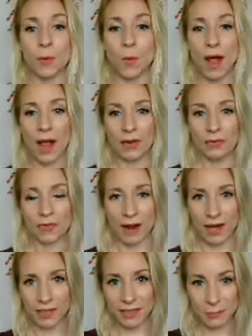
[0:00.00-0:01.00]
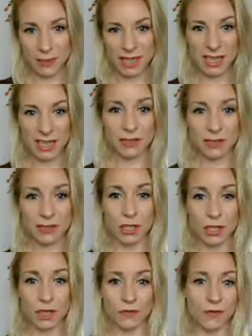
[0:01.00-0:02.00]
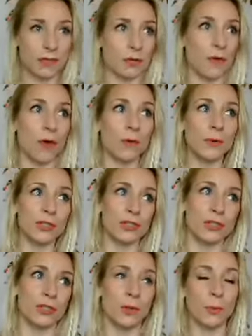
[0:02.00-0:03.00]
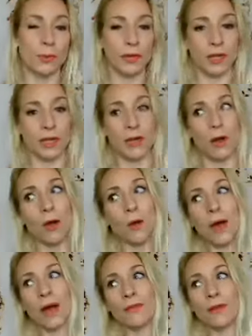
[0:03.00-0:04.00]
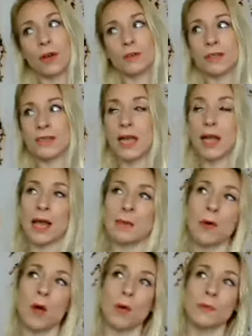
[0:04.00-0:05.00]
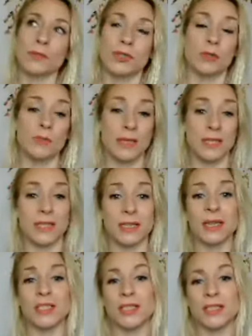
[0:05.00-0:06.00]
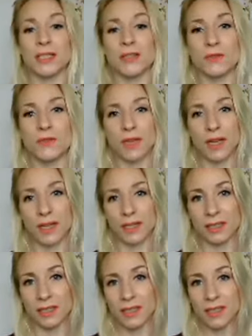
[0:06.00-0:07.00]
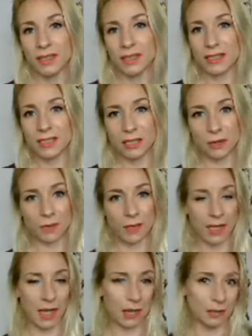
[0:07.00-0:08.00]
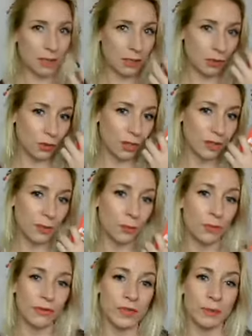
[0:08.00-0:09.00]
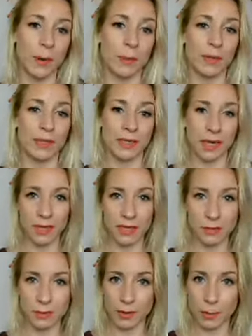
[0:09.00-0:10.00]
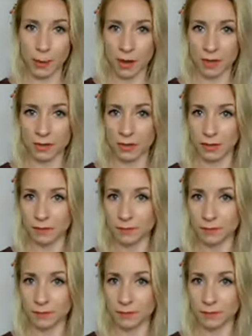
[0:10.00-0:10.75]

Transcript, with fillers: What I find is beneath the surface of, oh, it's just not working, oh, I haven't got the time, oh, I'm too busy, is actually this fear that they don't like how they look and they're worried about being naked with a partner.